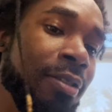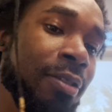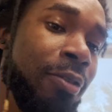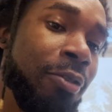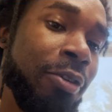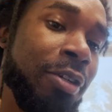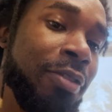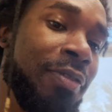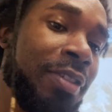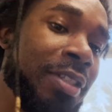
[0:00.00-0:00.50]

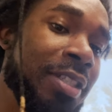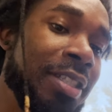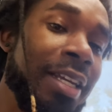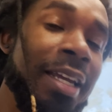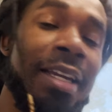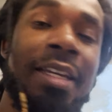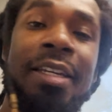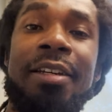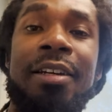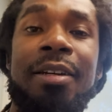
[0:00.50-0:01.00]
or even
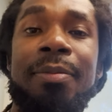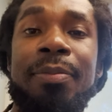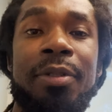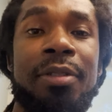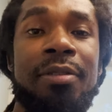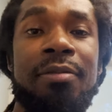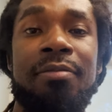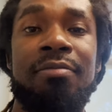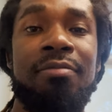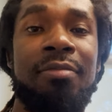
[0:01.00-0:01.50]
standing up
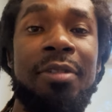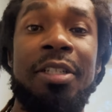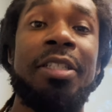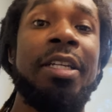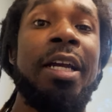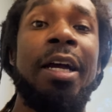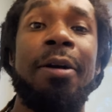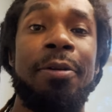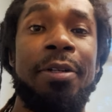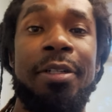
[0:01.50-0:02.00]
in the
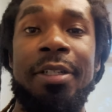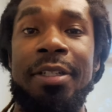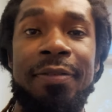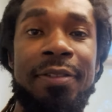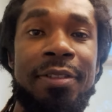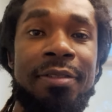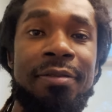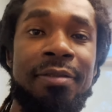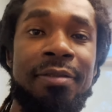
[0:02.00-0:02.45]
shower even.